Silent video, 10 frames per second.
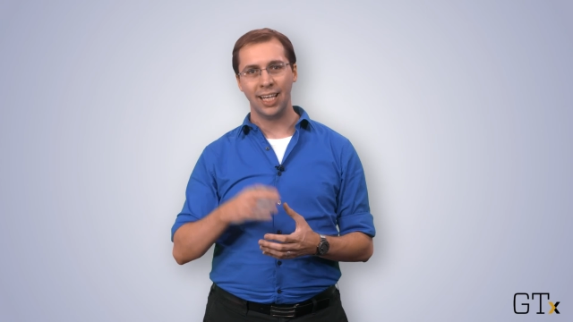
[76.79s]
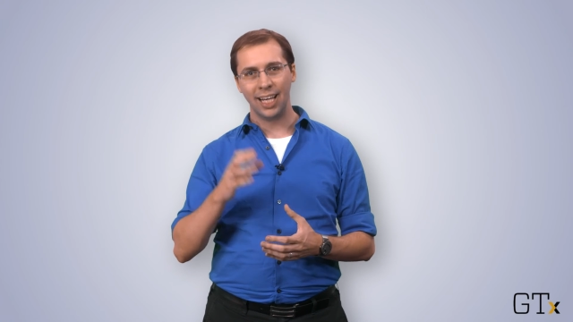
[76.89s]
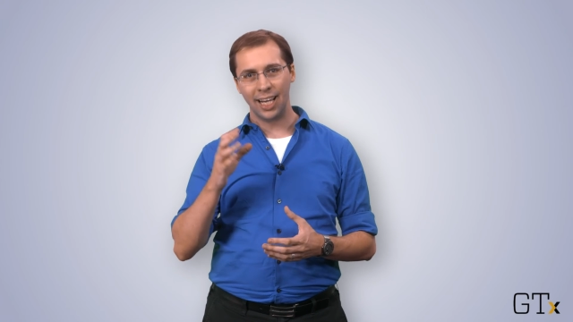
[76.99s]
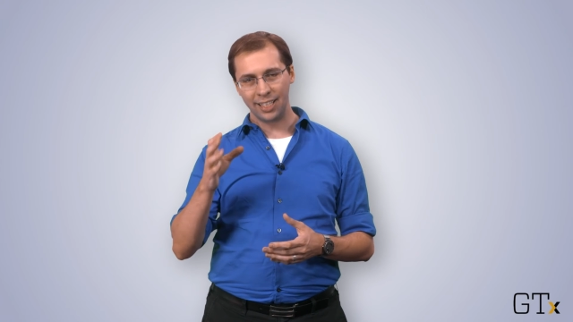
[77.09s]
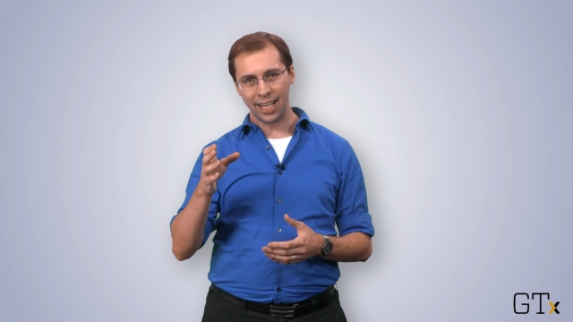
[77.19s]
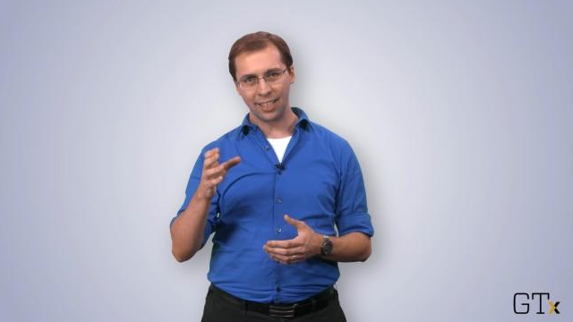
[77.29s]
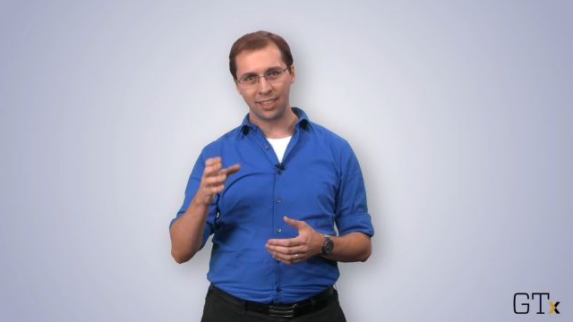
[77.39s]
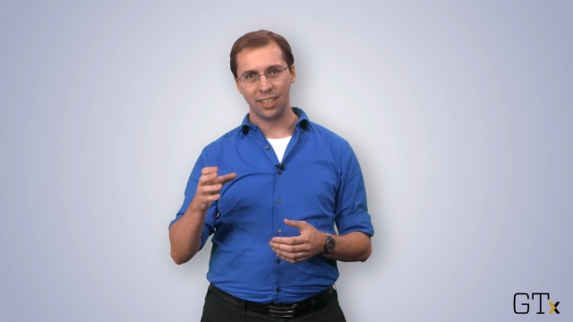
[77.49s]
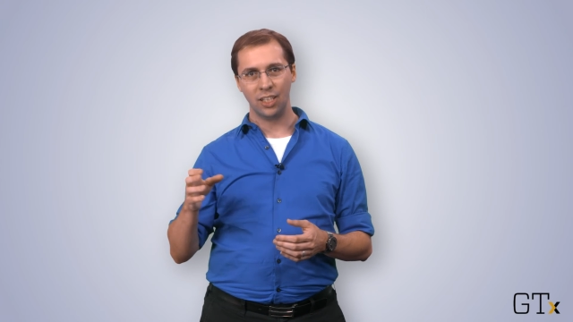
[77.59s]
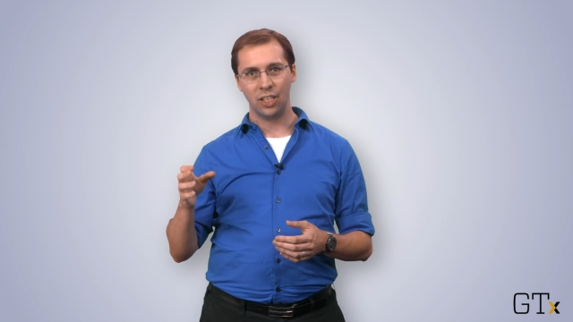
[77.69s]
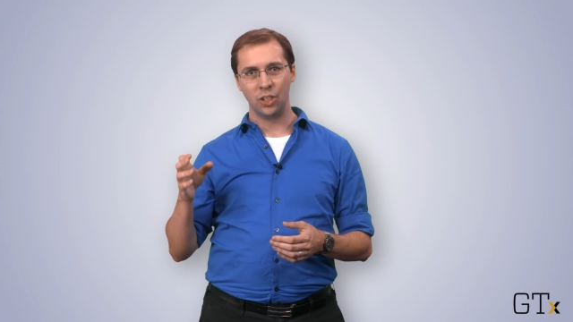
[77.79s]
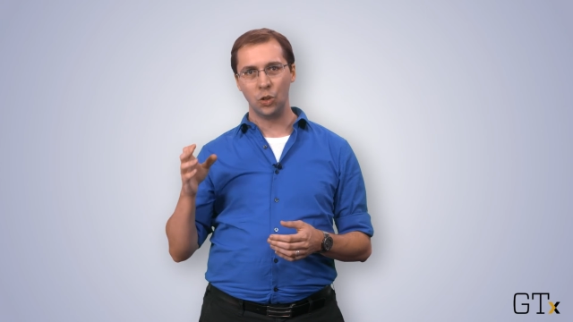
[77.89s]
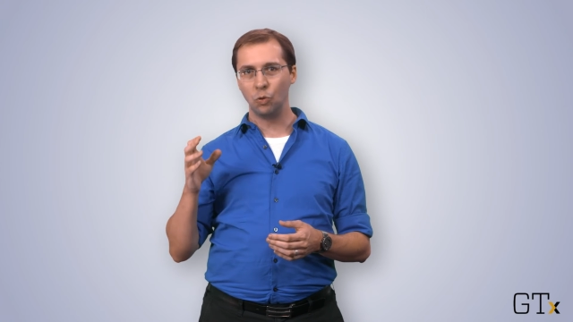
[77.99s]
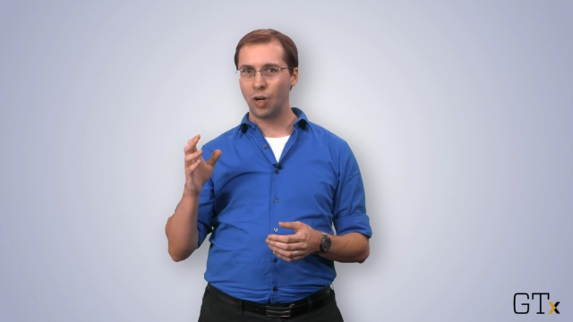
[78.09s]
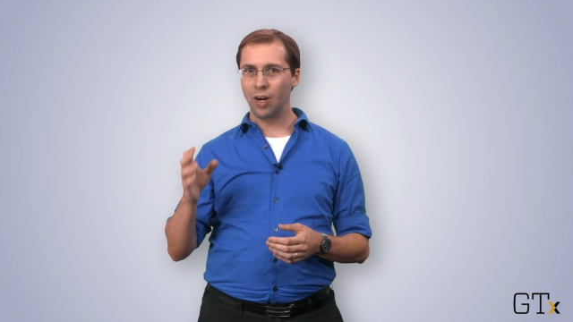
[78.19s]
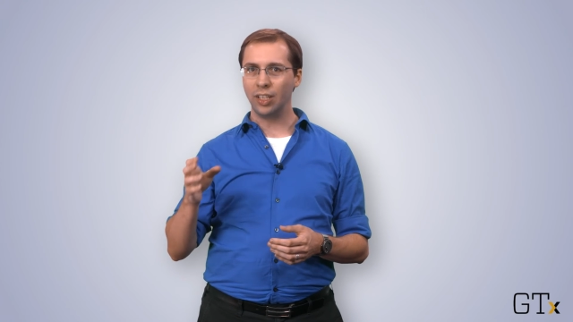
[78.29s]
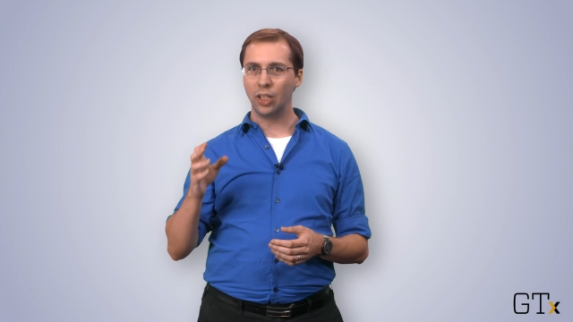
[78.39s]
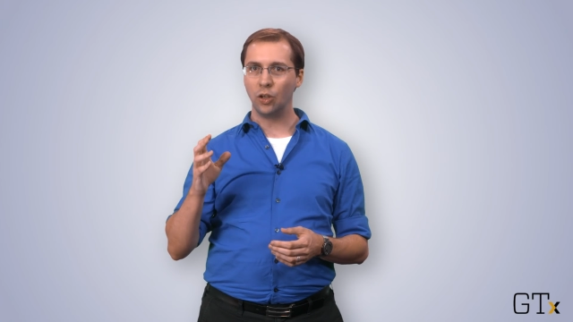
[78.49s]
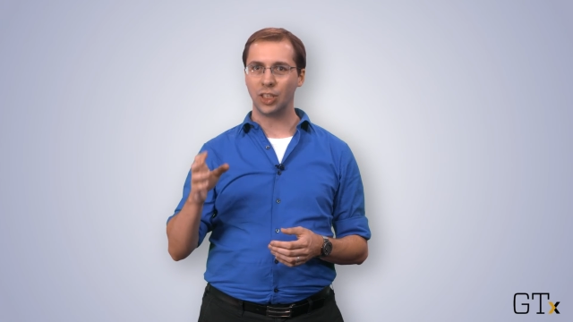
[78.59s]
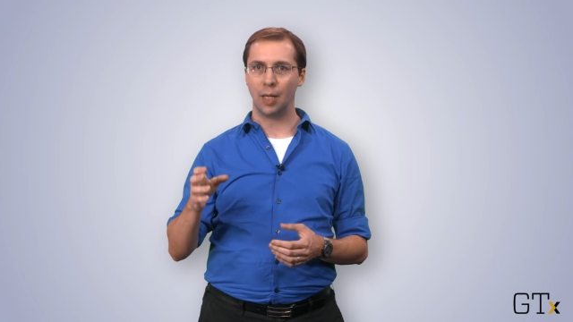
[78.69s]
And yet, you rarely
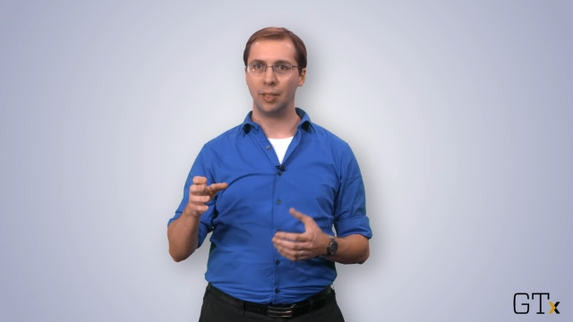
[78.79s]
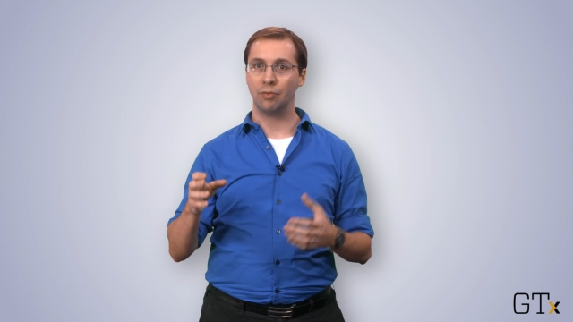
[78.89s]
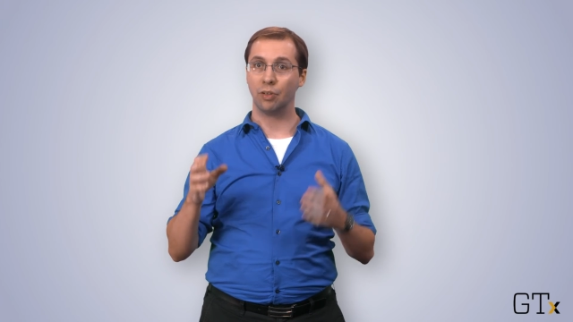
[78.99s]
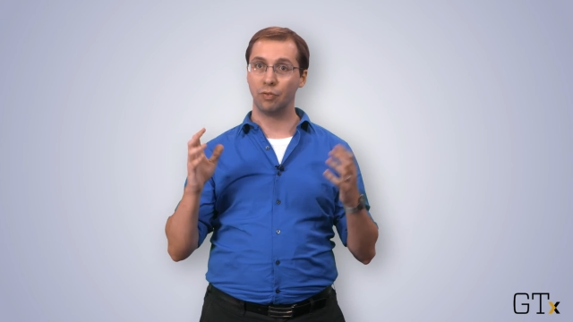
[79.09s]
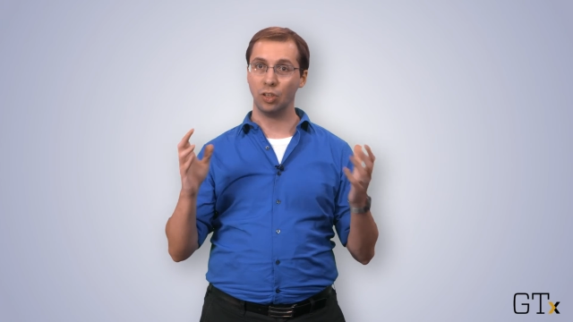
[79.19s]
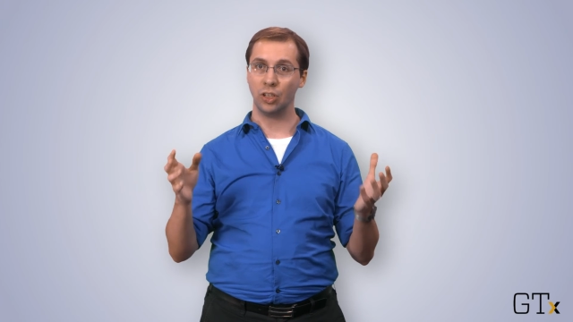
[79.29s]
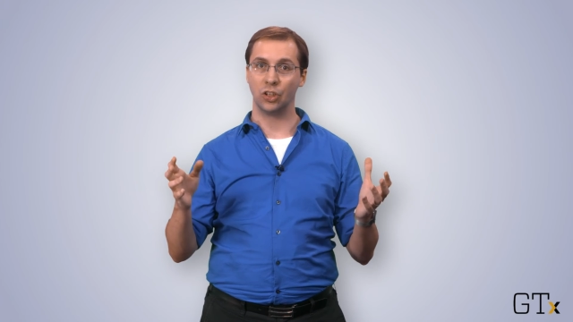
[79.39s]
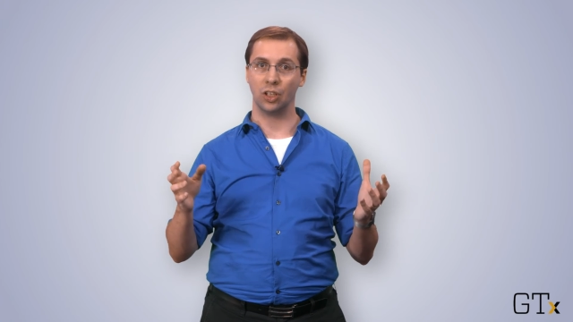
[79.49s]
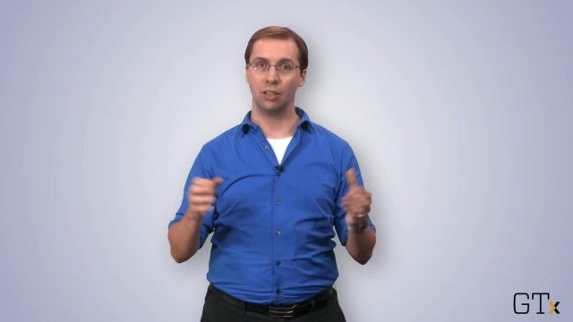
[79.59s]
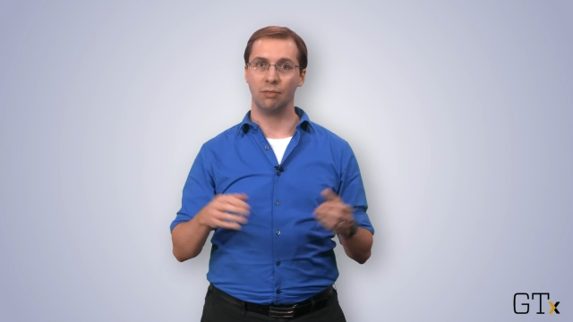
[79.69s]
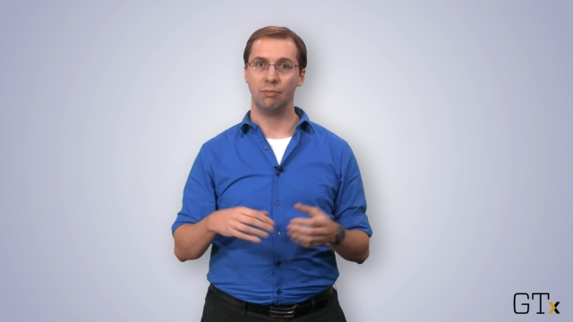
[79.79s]
go shopping for furniture.